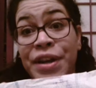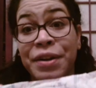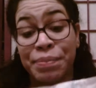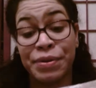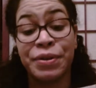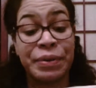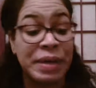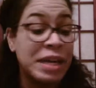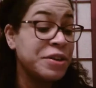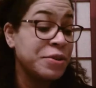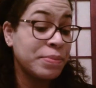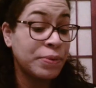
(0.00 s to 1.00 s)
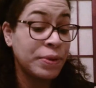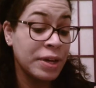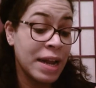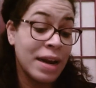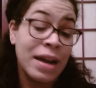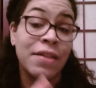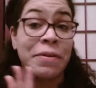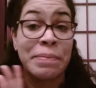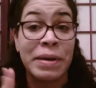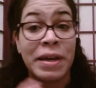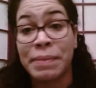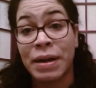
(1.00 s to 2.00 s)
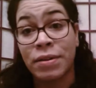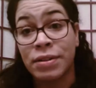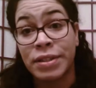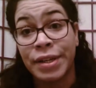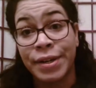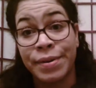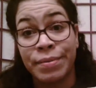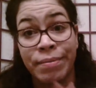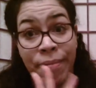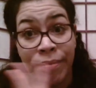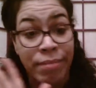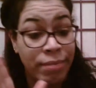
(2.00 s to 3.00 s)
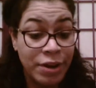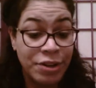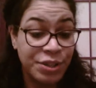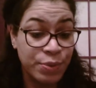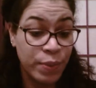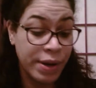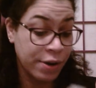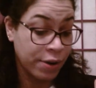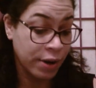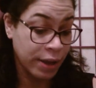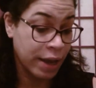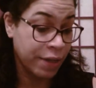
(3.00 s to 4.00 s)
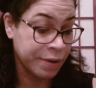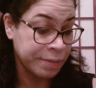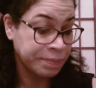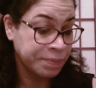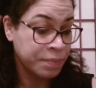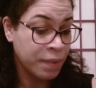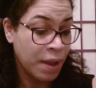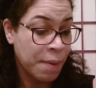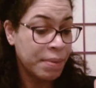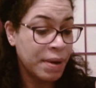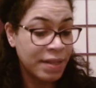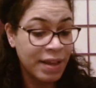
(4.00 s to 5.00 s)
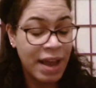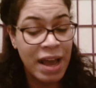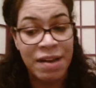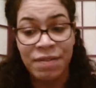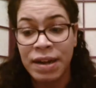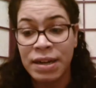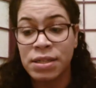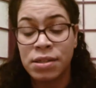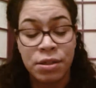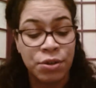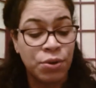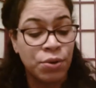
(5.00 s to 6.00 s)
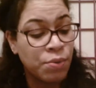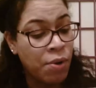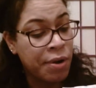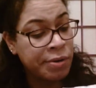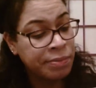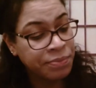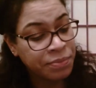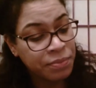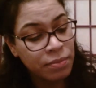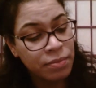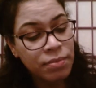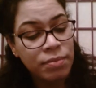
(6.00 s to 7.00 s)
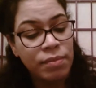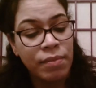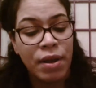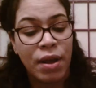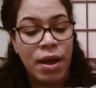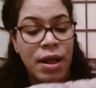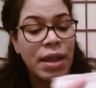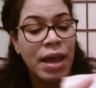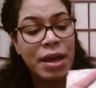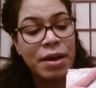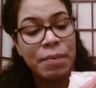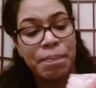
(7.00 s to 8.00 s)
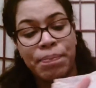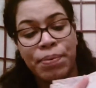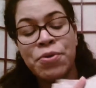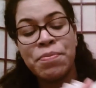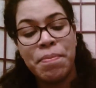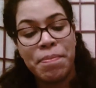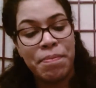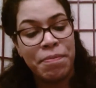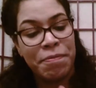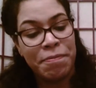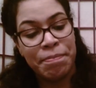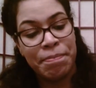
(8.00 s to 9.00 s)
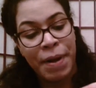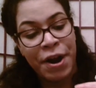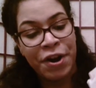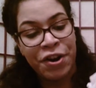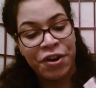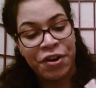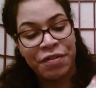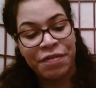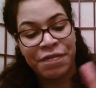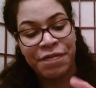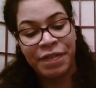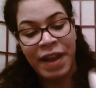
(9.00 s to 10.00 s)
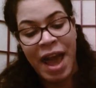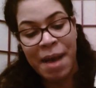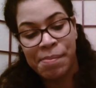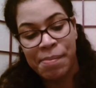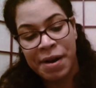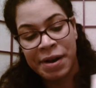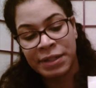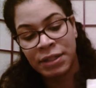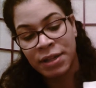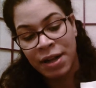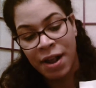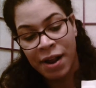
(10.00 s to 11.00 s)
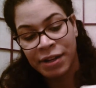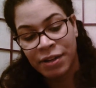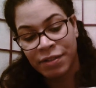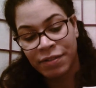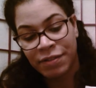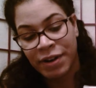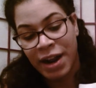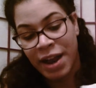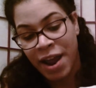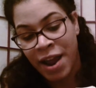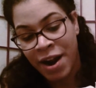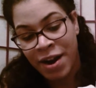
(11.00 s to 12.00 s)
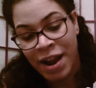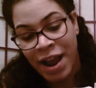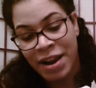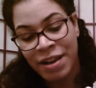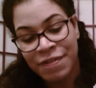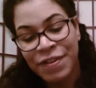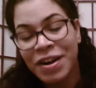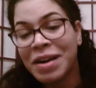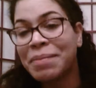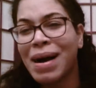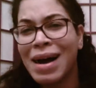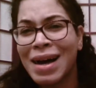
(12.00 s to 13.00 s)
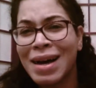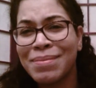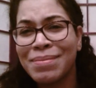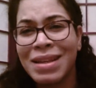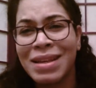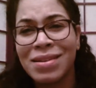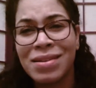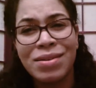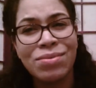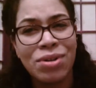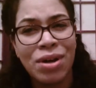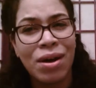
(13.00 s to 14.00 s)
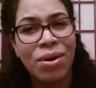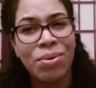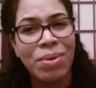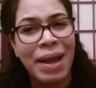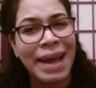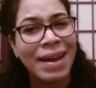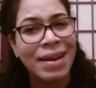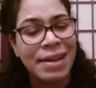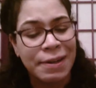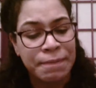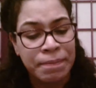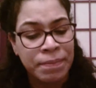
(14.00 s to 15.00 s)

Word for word: were Winnie the Pooh and newborn and other Mickey Mouse, so they're just winning all together. But they have like this little like poop barrier flap right here, and if you're a mom, then you know like